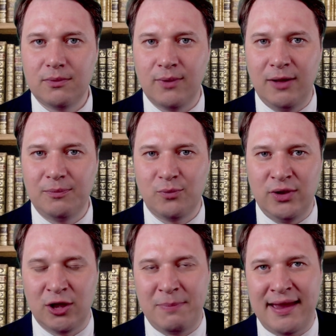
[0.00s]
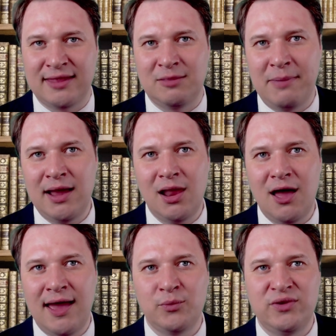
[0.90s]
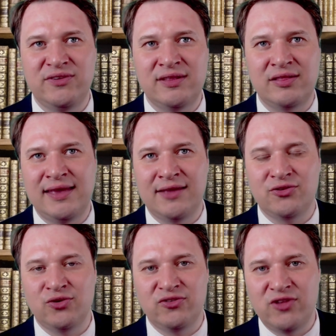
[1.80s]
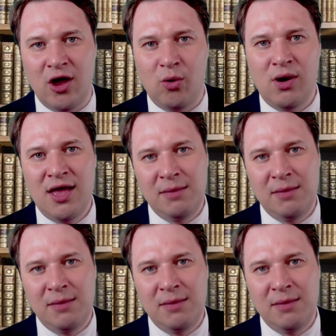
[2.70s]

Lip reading: Well, we look back at the bylaw and we see that the answer is no,